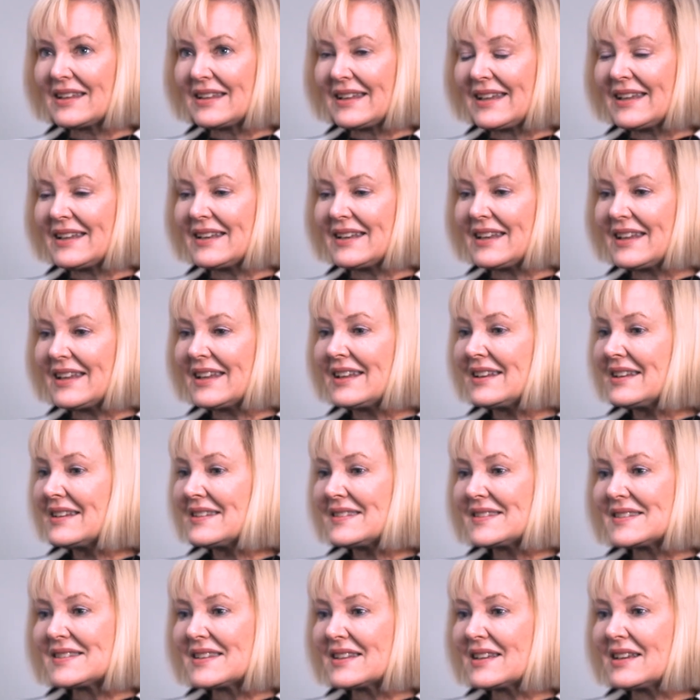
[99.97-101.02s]

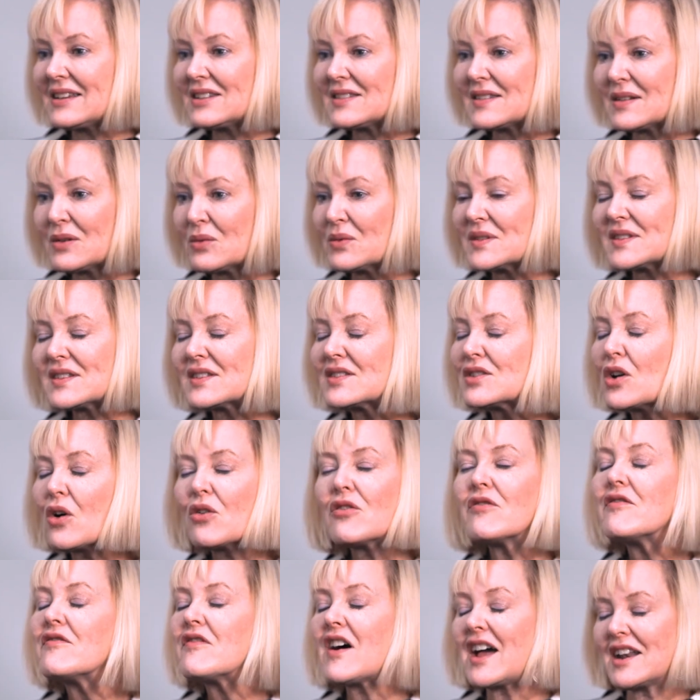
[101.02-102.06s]
It was so
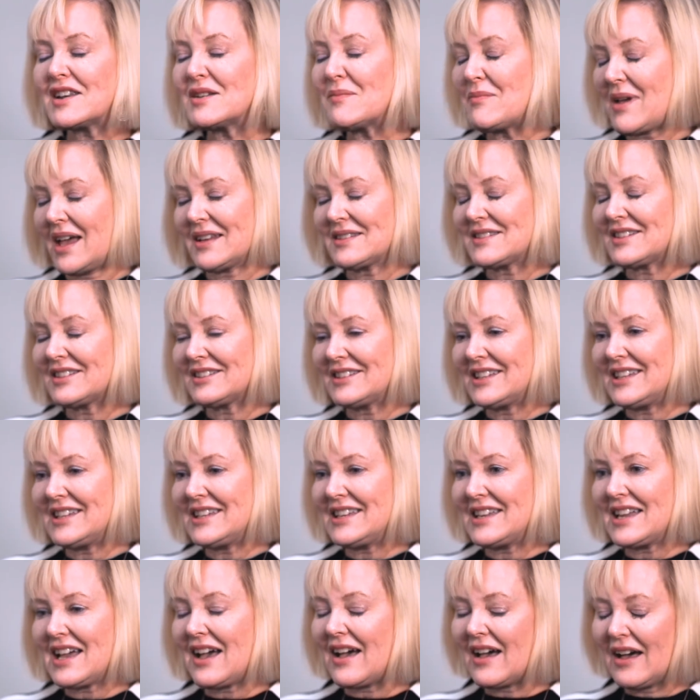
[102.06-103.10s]

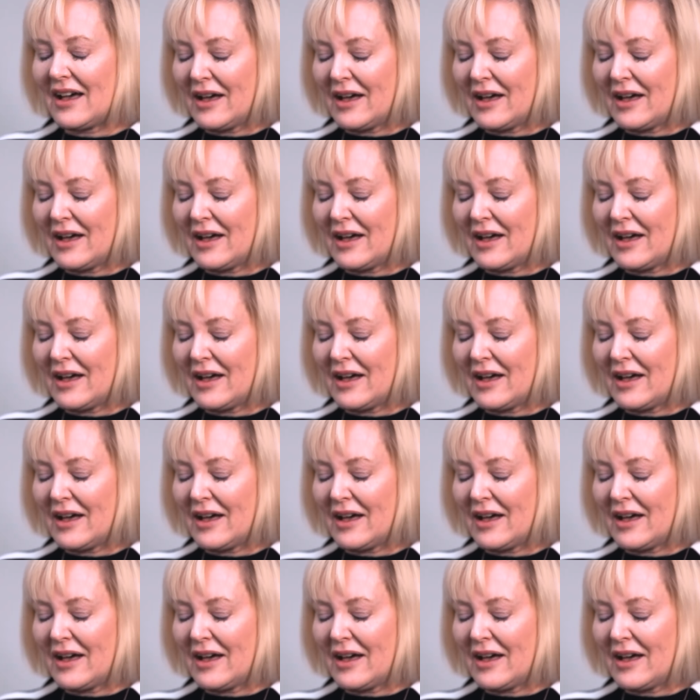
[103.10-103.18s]
fundamentally,